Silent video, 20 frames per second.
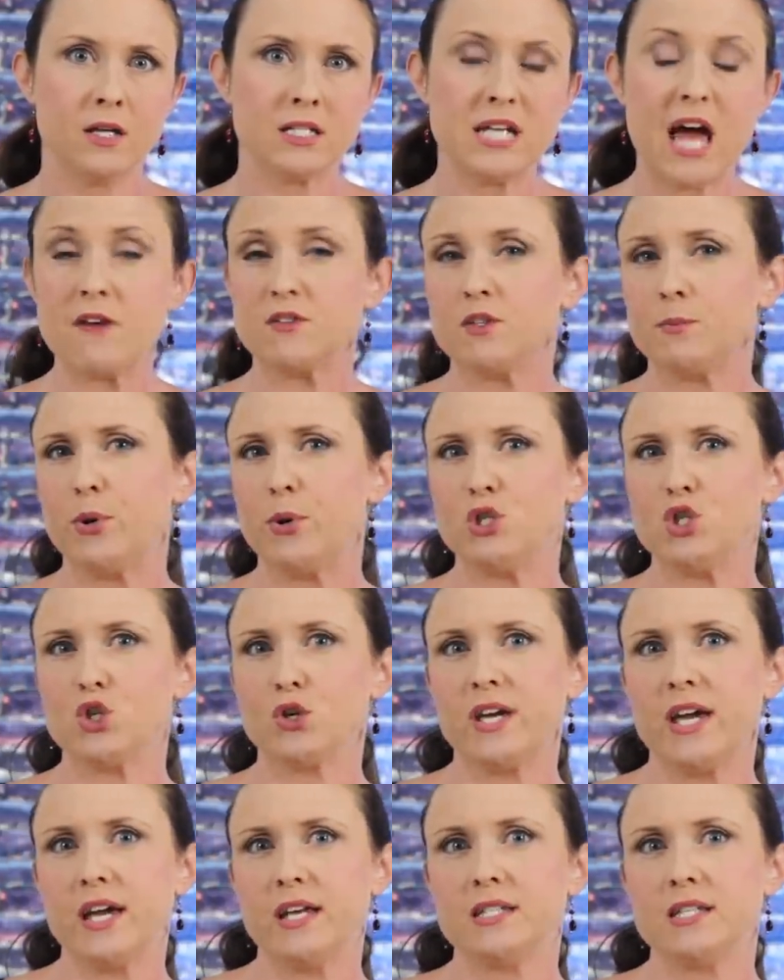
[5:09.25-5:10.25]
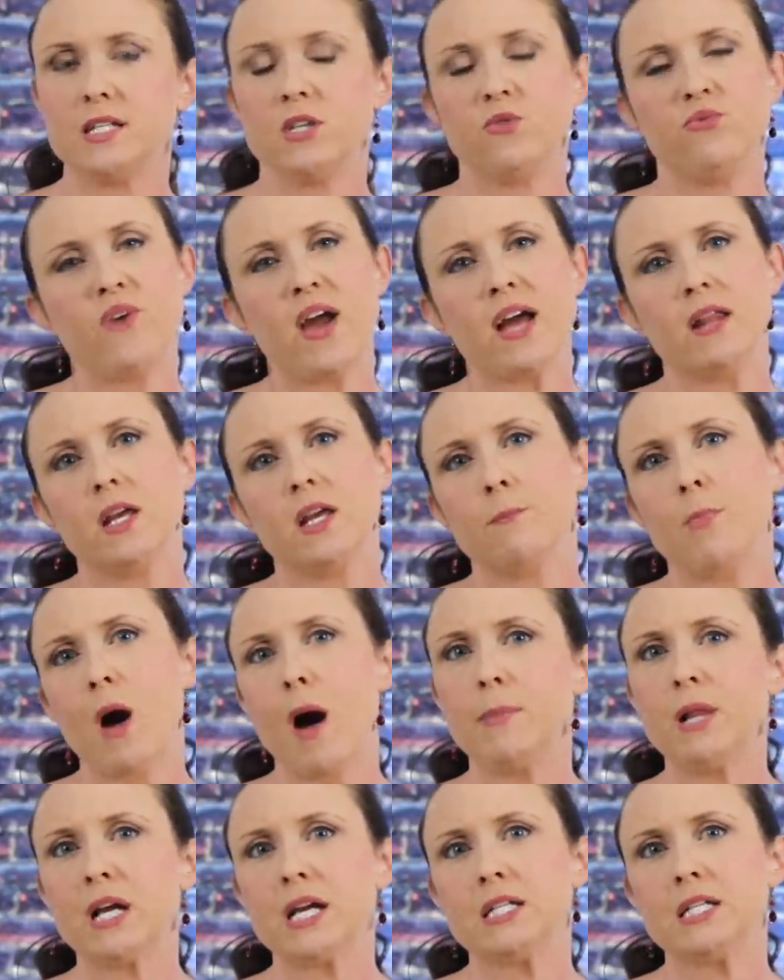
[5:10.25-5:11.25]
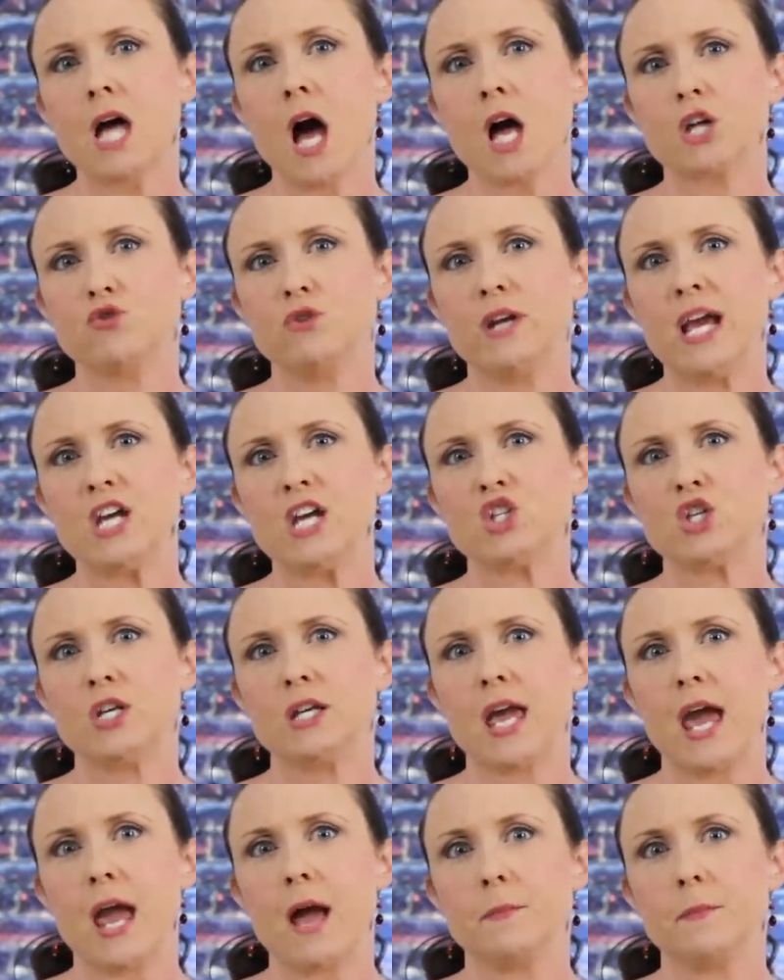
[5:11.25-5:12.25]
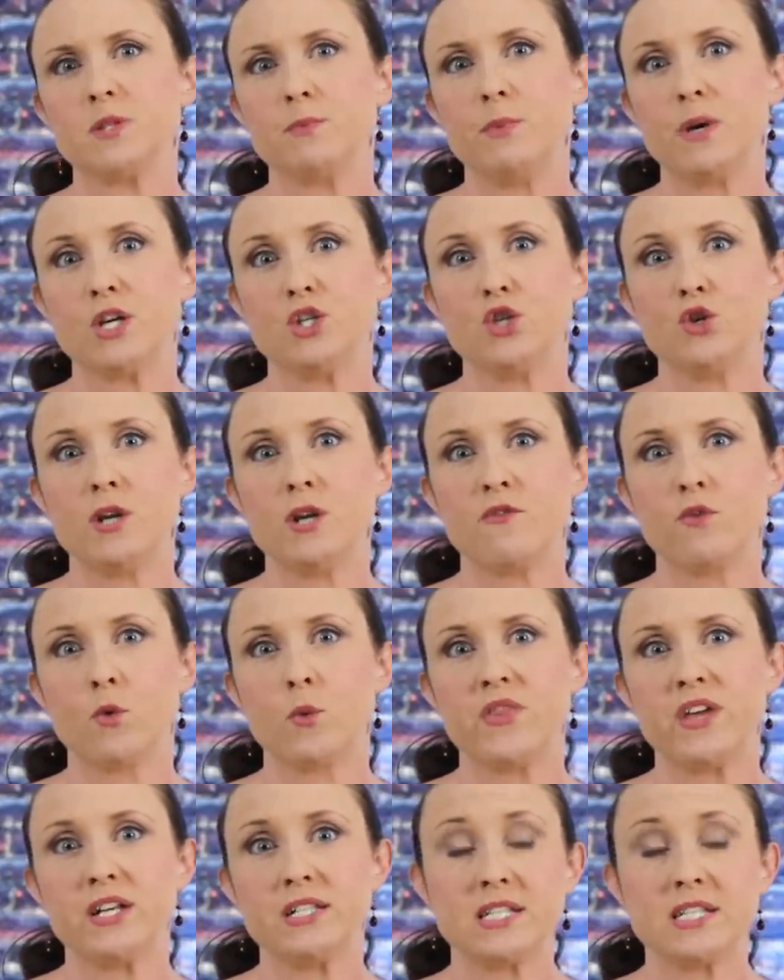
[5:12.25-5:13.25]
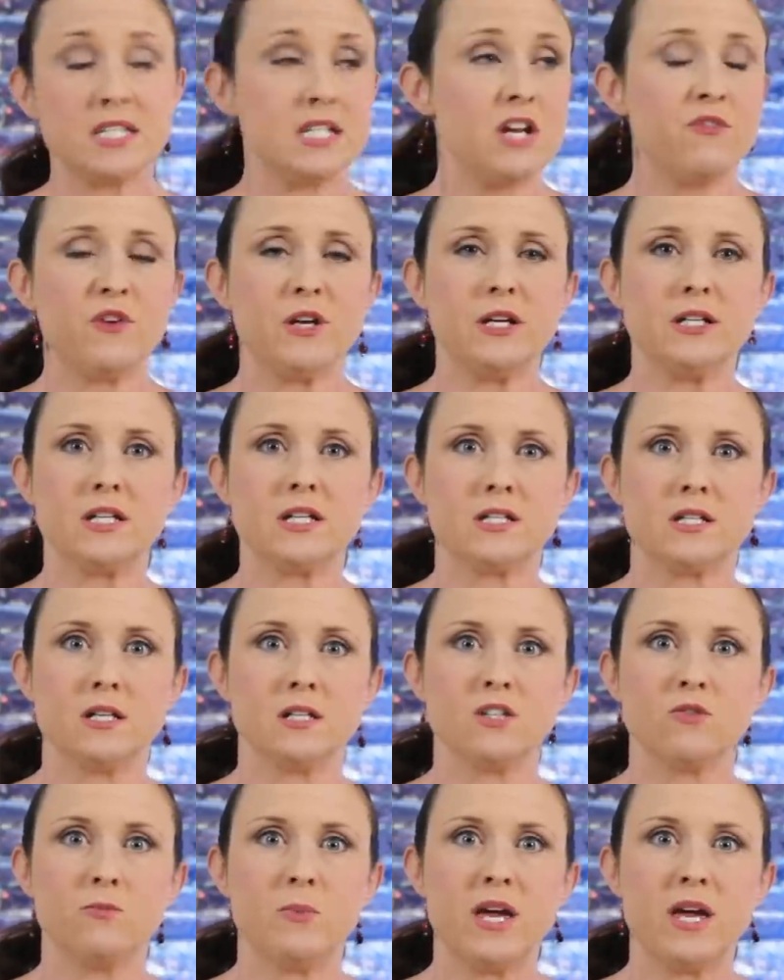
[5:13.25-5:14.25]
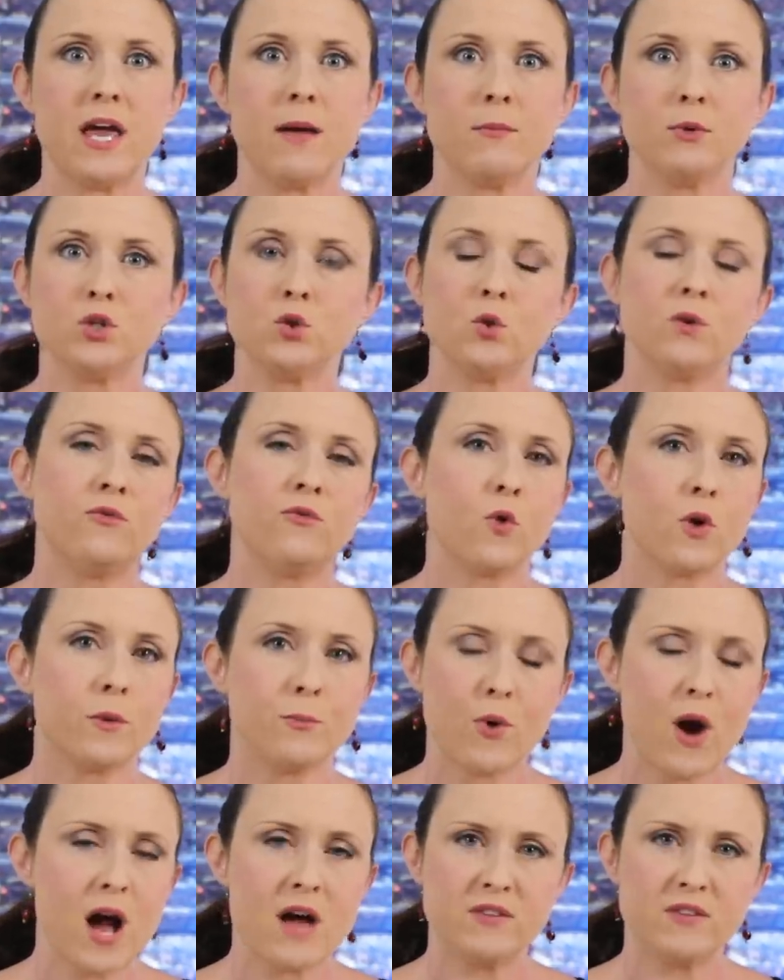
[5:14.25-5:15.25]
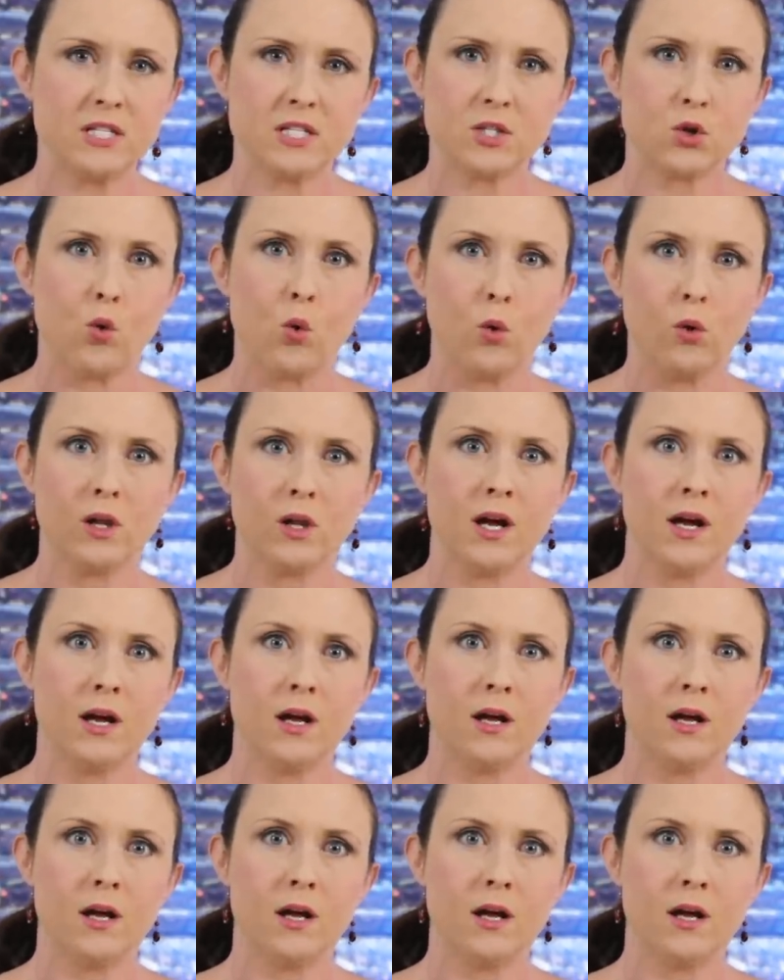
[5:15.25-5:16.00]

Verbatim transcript: to have to put your kids into failing public indoctrination camps because you're never within sniffing distance of being able to afford private school,